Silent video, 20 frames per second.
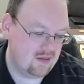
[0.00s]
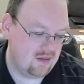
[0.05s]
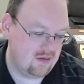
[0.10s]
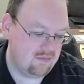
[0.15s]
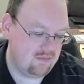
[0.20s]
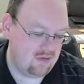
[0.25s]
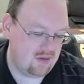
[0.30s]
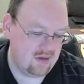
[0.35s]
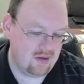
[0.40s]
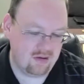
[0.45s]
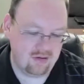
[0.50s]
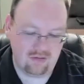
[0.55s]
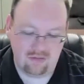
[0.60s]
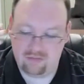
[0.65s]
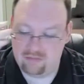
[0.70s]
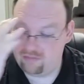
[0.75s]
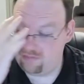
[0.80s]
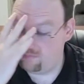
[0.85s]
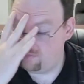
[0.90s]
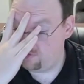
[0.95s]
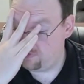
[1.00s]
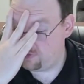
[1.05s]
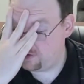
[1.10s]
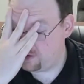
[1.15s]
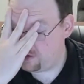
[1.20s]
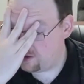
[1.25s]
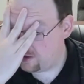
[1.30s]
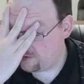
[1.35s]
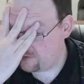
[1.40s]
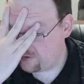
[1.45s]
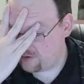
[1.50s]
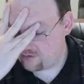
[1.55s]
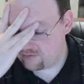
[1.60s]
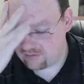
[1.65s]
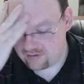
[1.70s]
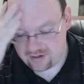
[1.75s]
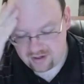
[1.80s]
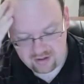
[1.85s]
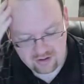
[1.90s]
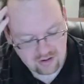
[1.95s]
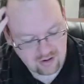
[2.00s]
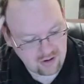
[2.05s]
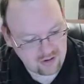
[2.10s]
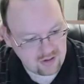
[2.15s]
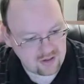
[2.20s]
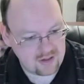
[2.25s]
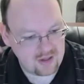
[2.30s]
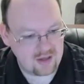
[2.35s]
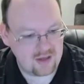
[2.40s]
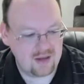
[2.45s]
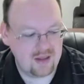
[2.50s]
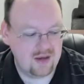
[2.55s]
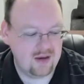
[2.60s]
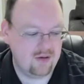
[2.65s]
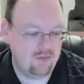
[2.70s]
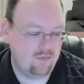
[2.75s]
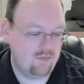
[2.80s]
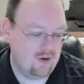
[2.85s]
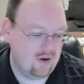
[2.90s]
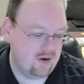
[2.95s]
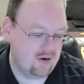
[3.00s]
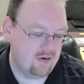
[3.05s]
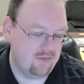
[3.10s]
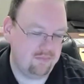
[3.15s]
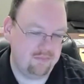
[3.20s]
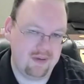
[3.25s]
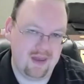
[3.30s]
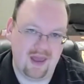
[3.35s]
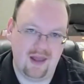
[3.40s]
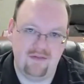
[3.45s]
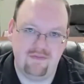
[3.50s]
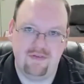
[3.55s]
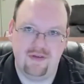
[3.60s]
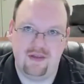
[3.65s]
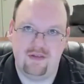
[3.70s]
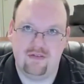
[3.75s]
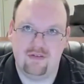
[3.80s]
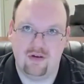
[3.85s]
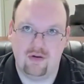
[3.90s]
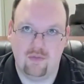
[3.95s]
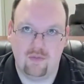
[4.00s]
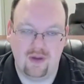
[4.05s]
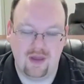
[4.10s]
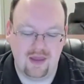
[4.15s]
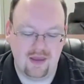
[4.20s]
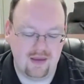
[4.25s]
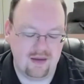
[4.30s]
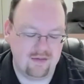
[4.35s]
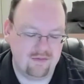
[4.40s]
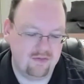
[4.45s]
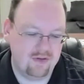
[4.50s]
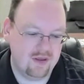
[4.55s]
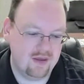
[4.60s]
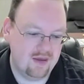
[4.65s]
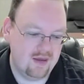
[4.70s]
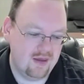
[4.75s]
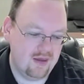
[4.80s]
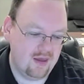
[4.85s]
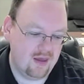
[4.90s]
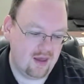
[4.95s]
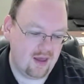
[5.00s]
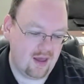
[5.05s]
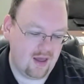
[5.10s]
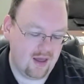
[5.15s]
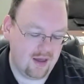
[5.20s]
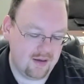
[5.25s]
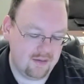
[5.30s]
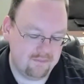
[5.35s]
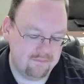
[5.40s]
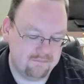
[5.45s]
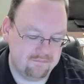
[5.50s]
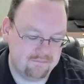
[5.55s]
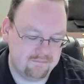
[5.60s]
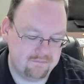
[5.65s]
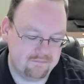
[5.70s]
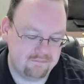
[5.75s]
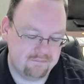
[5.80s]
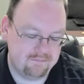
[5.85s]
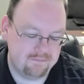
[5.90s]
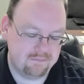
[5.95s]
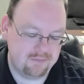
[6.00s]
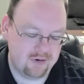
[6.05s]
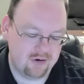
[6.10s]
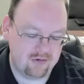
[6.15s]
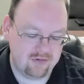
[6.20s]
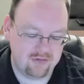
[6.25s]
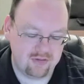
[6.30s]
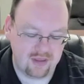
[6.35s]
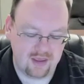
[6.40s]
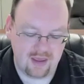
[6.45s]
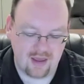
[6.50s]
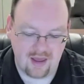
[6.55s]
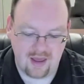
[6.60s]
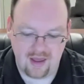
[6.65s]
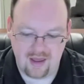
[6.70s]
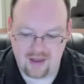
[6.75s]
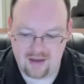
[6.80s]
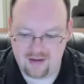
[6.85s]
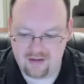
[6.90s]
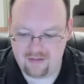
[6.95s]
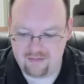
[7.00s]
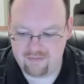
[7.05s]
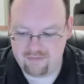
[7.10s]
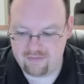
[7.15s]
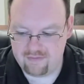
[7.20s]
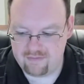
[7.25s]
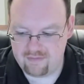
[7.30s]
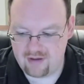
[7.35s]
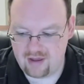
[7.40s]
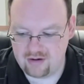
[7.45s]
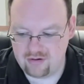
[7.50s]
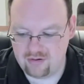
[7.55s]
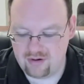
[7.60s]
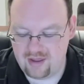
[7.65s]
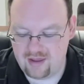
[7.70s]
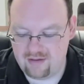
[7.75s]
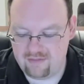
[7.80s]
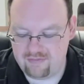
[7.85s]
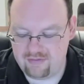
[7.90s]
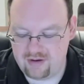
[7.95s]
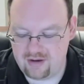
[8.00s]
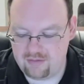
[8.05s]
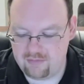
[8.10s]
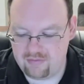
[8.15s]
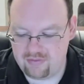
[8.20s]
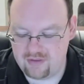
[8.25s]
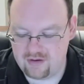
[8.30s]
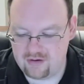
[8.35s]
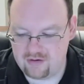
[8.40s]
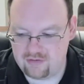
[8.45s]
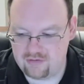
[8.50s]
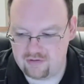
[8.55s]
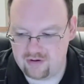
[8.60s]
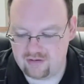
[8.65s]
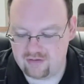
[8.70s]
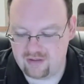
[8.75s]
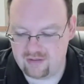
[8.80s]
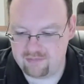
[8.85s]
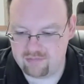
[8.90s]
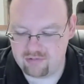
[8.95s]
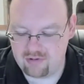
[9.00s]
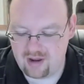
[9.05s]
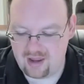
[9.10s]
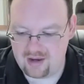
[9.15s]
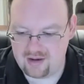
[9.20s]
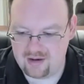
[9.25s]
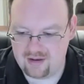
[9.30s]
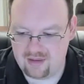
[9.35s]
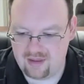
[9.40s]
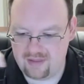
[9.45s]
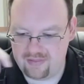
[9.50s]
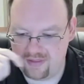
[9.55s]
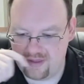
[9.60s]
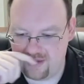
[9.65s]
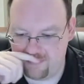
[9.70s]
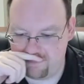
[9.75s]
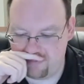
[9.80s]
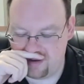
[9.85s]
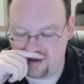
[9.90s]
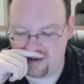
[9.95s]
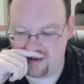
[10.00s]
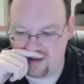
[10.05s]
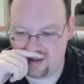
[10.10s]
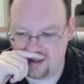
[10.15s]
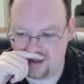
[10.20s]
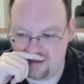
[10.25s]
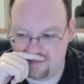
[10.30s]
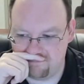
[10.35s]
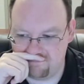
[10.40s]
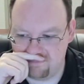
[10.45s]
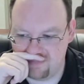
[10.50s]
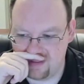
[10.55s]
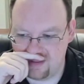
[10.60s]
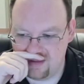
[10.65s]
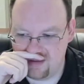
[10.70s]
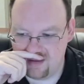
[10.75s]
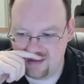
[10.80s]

you, you know, with the Delta credit card, you can get it where bad fees are waived. Um, personally, I have, I don't have any that are directly branded like that, but, um,